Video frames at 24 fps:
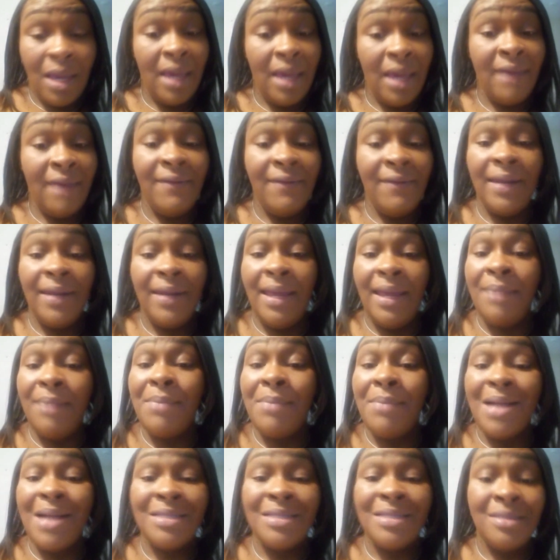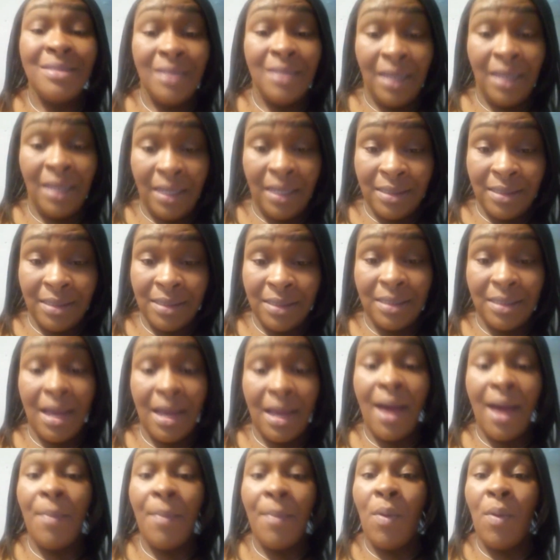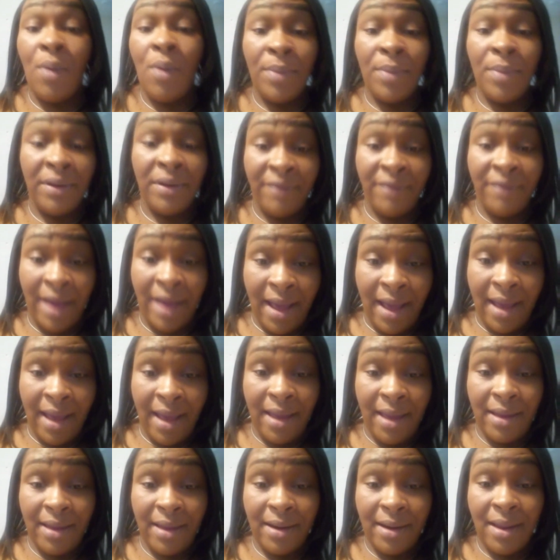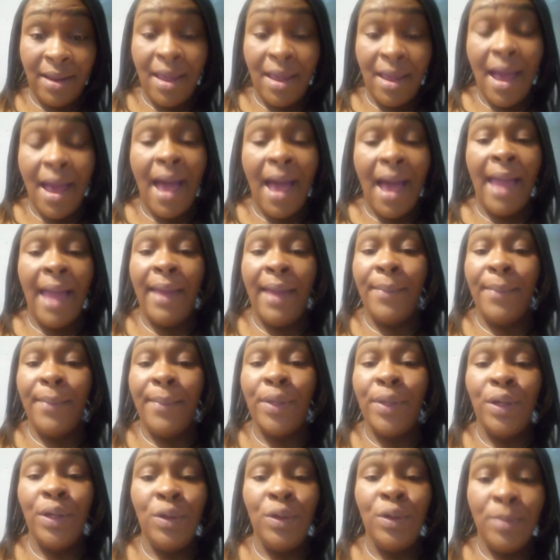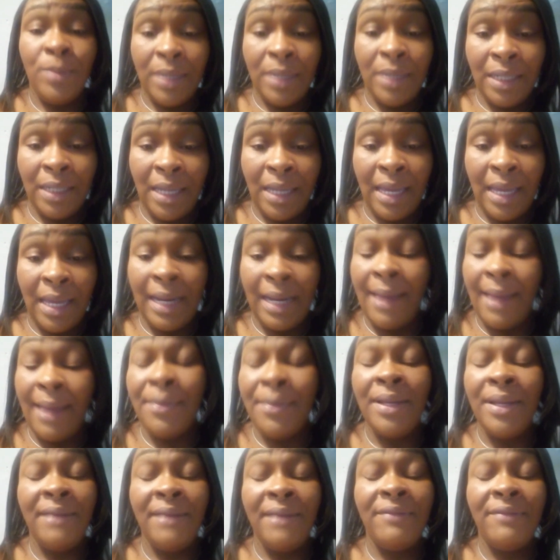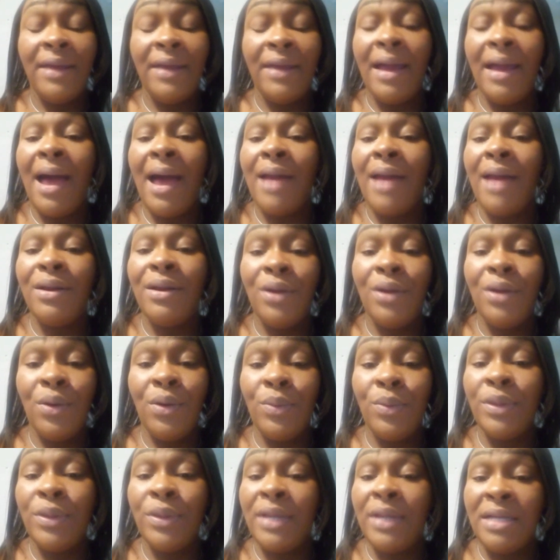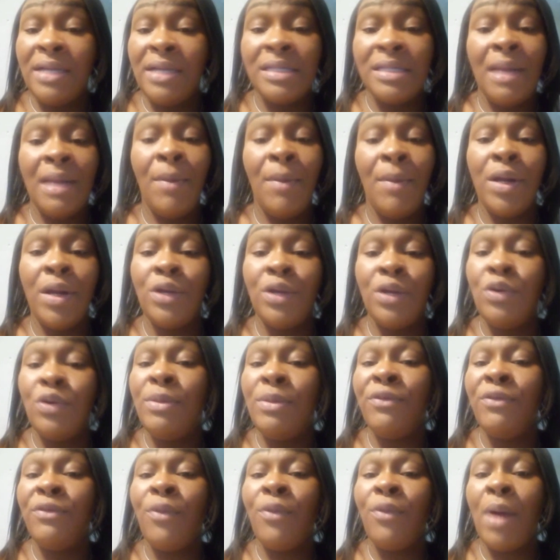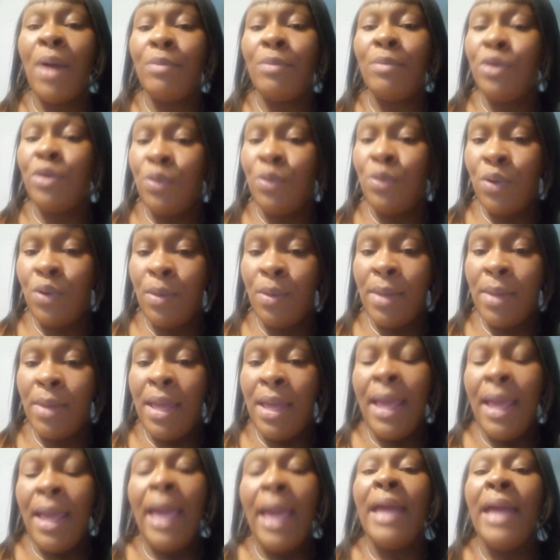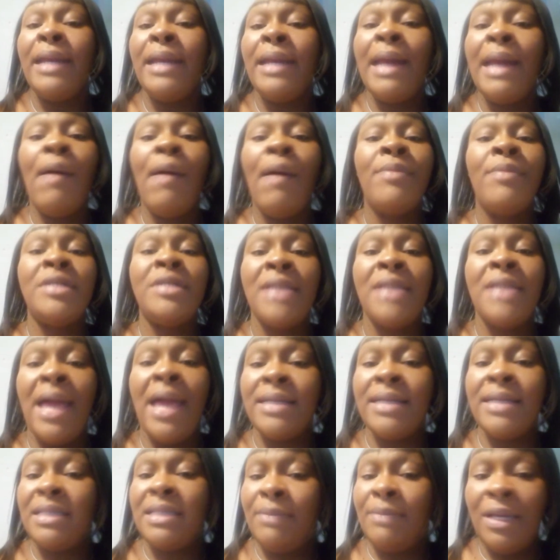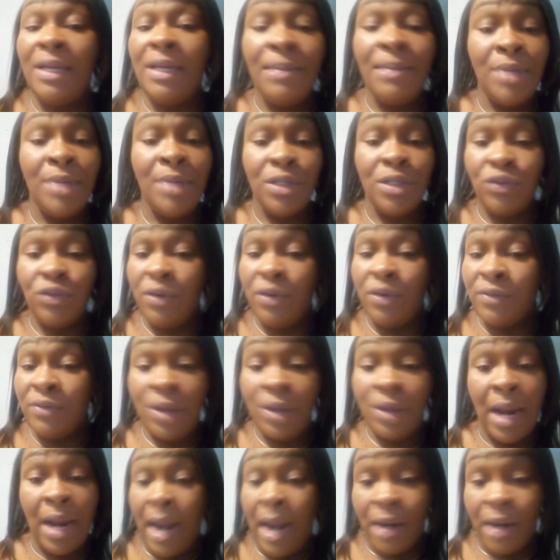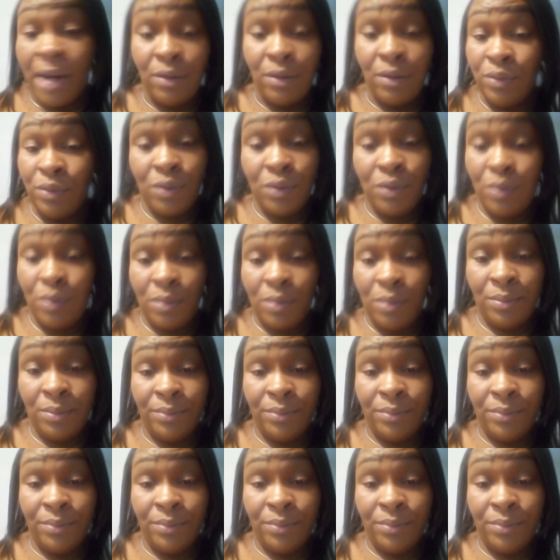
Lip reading: Even in my sins, I'm a woman of God. I am human, and I believe that God knows the things that I'm going to do before I do them, and now I'm just asking him to give me the strength so that I don't do them.